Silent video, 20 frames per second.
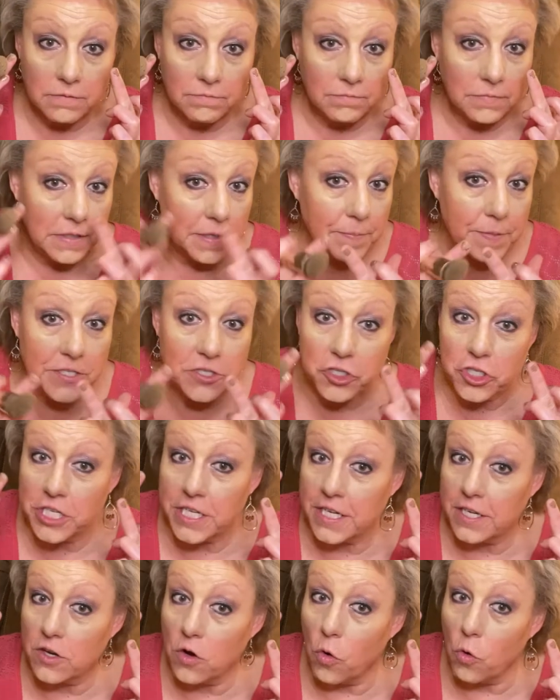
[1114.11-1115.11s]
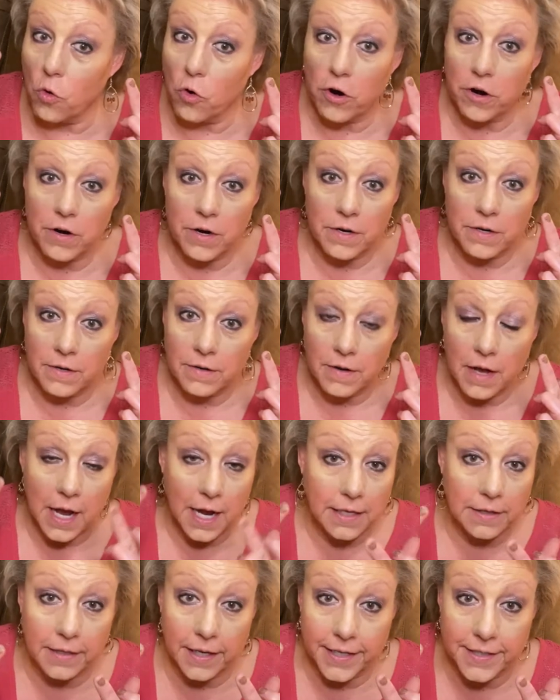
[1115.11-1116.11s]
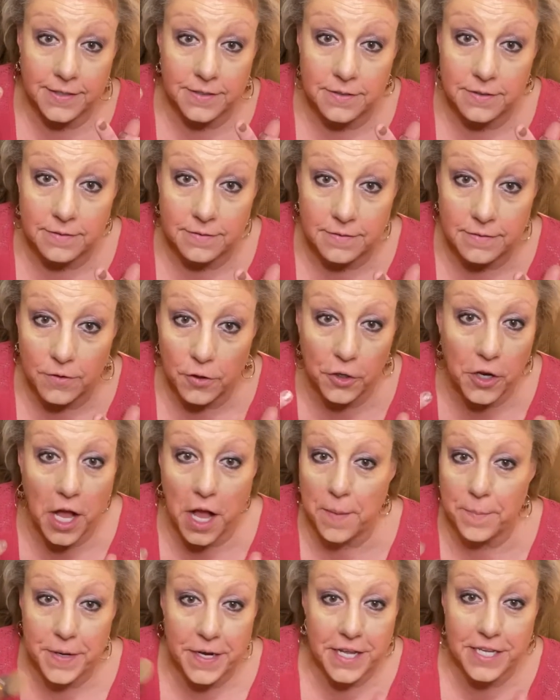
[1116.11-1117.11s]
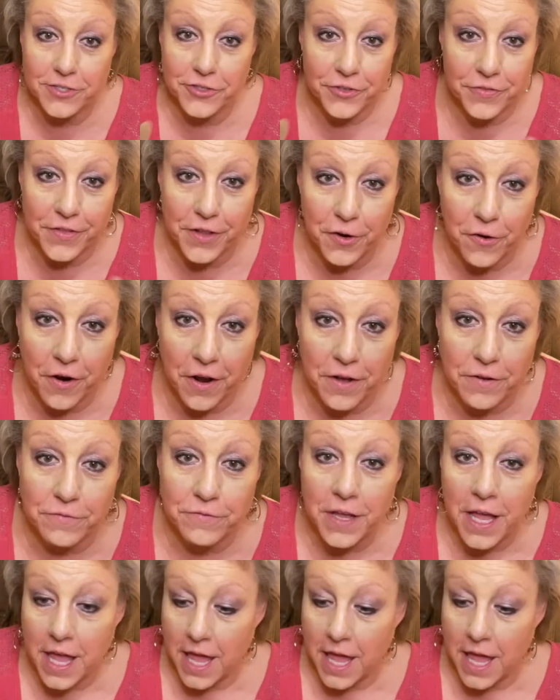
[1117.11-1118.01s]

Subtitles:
lip and cheek, or highlight, or combination thereof.